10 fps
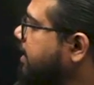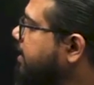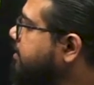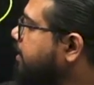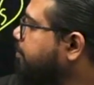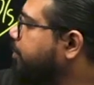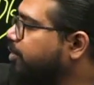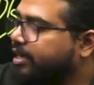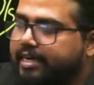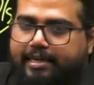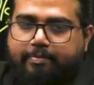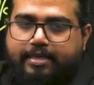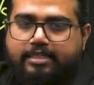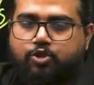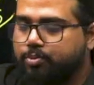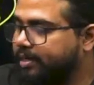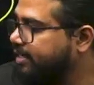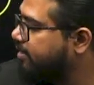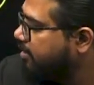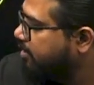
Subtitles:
Yeah, purely debt instrument.